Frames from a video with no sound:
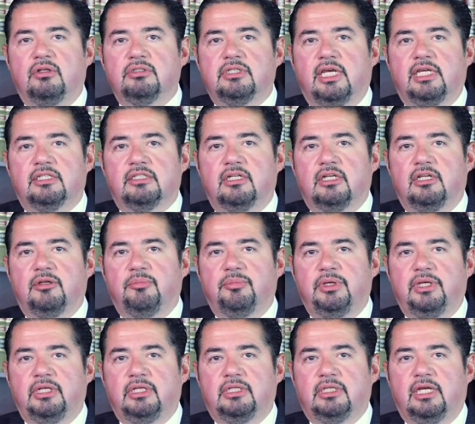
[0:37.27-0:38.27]
It takes a little
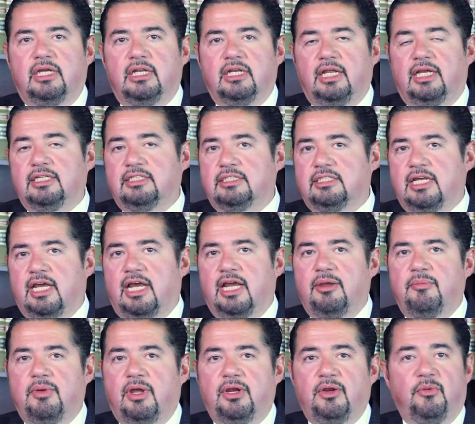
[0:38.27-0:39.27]
bit less
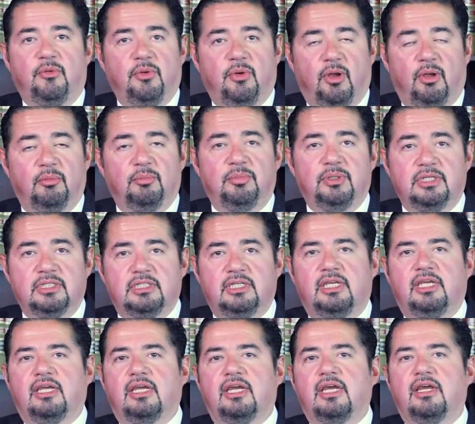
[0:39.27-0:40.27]
time. I know we're all
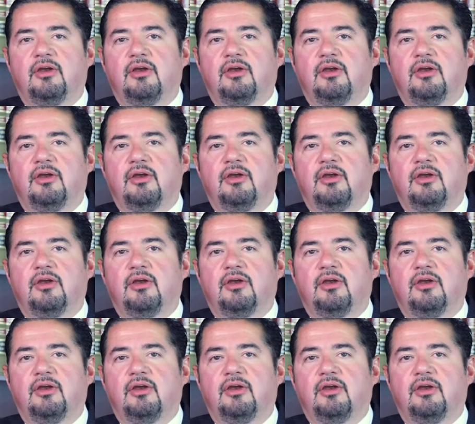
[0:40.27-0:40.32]
busy.